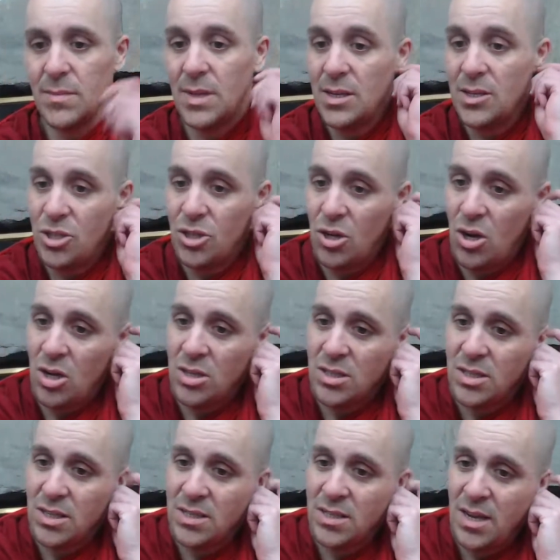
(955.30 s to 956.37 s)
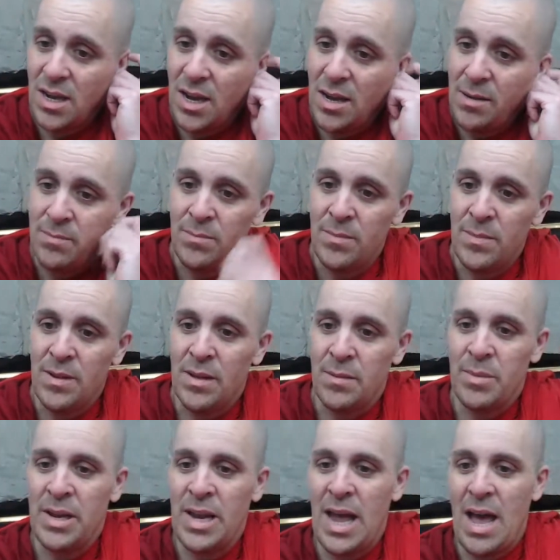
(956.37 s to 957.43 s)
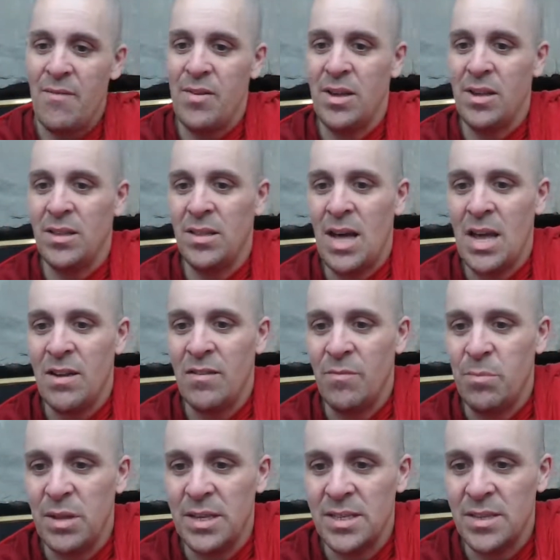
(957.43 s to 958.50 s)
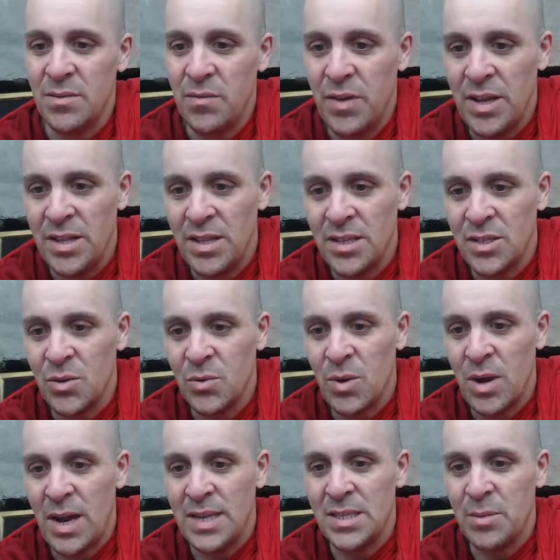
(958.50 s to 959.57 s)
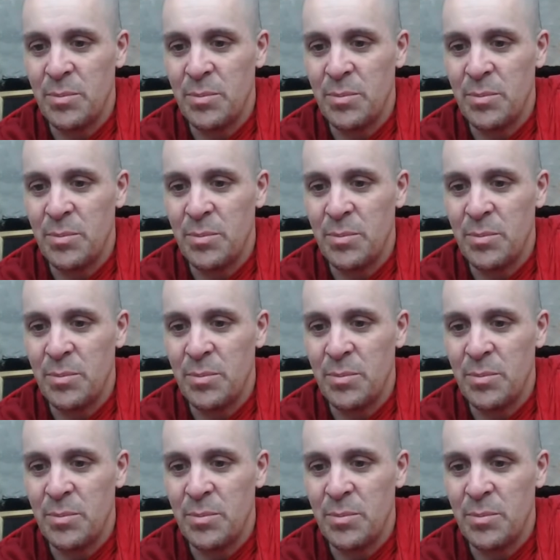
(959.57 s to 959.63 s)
Sean says, I'm been having a lot of pleasant feelings arise the